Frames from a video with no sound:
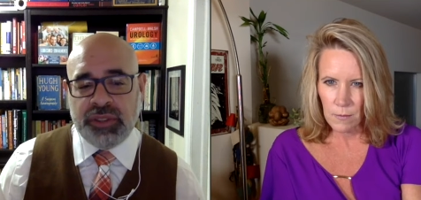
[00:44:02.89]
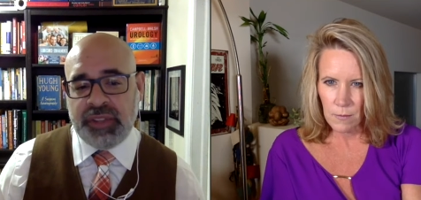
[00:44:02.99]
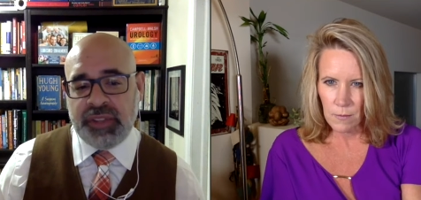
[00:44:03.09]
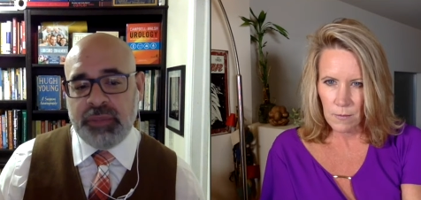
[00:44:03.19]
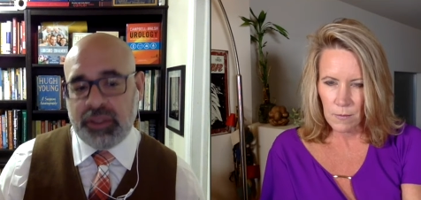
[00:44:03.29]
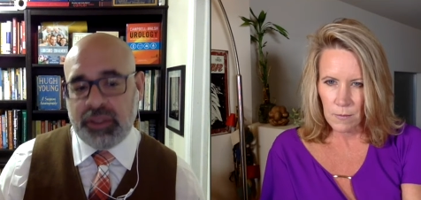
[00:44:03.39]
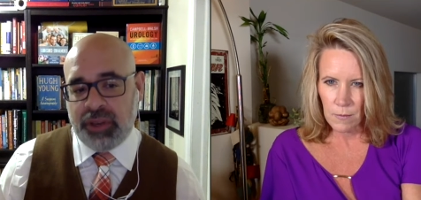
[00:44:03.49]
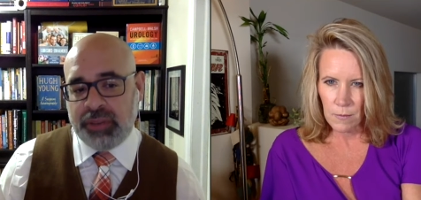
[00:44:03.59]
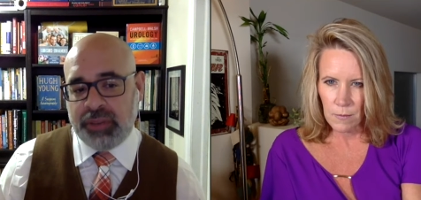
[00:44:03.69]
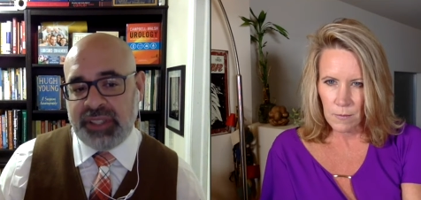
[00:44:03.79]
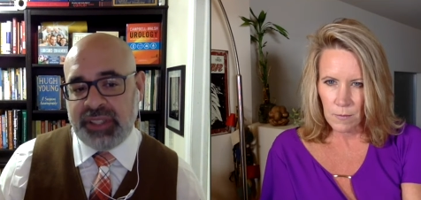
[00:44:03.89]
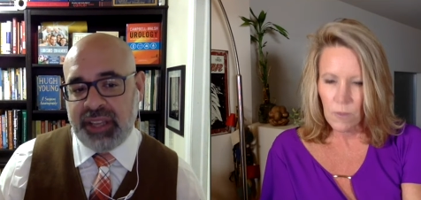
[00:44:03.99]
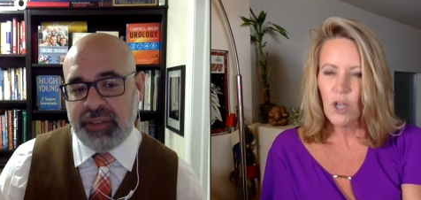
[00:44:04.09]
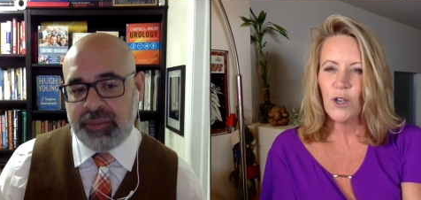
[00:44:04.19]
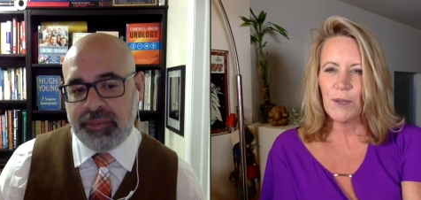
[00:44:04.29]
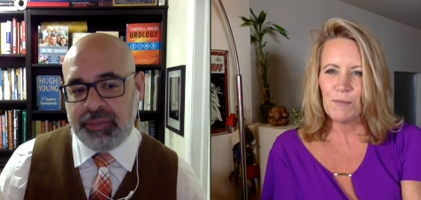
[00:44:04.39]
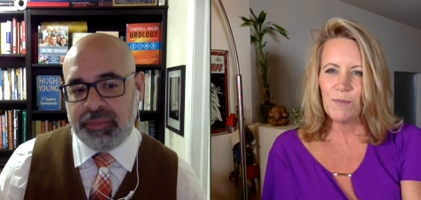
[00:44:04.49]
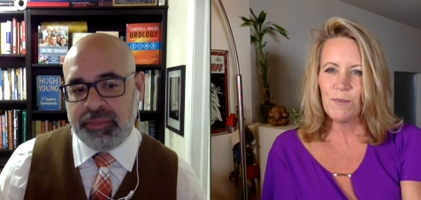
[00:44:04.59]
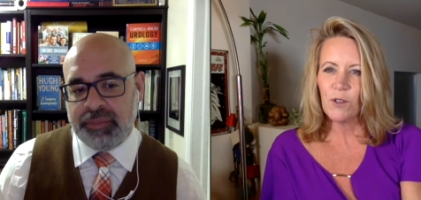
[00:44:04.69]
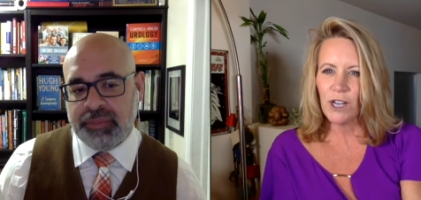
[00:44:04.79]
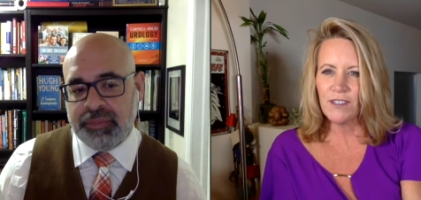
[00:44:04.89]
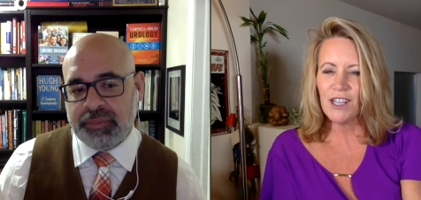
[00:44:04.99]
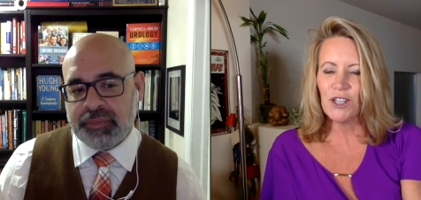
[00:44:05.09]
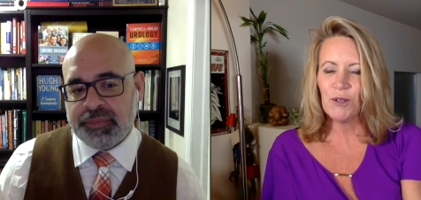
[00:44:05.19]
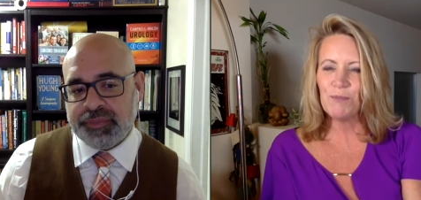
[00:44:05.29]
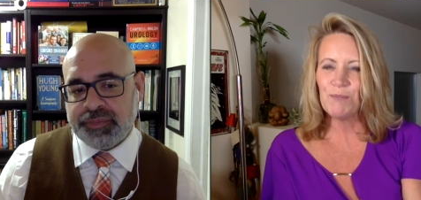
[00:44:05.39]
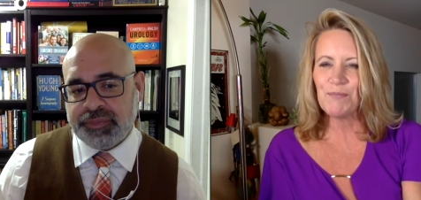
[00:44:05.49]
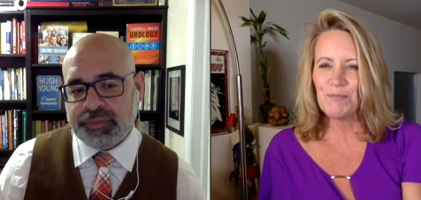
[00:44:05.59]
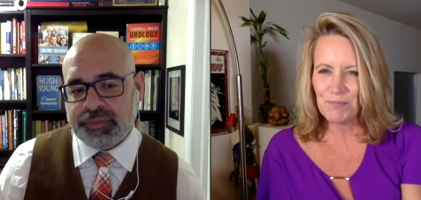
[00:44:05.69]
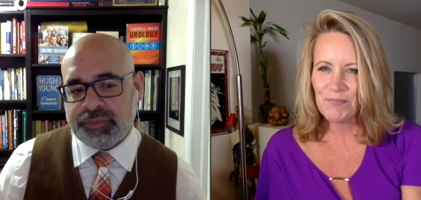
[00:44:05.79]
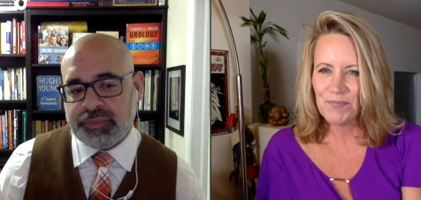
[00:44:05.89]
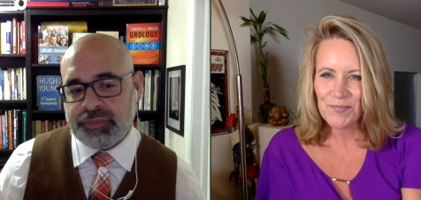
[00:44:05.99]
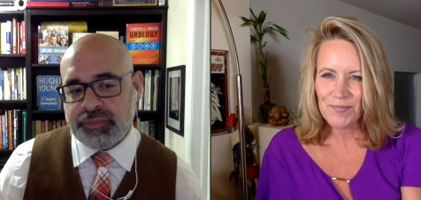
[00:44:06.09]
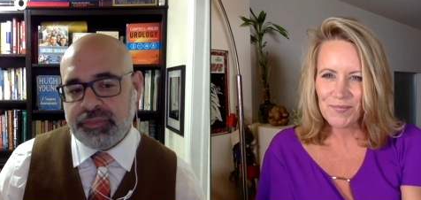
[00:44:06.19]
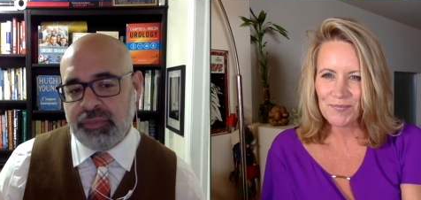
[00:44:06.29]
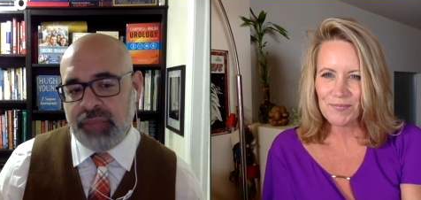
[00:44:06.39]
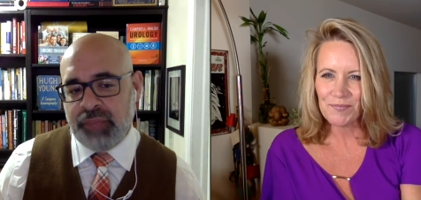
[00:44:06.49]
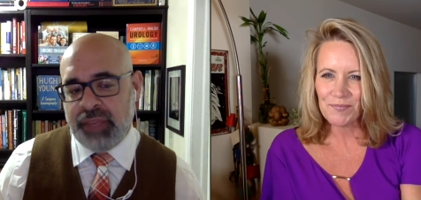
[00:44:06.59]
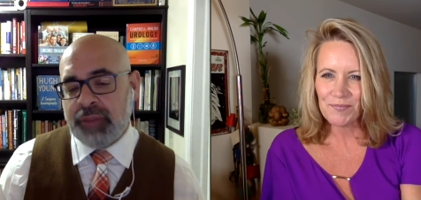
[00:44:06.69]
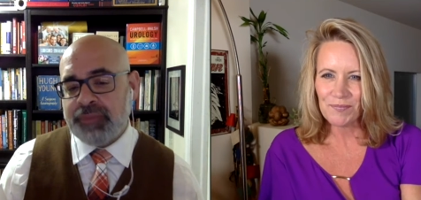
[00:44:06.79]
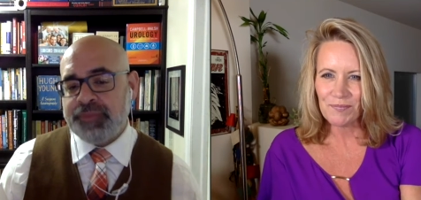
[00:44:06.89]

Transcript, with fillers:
Speaker 1: fifty milligrams a day.
Speaker 2: Great, thank you.
Speaker 1: Yeah.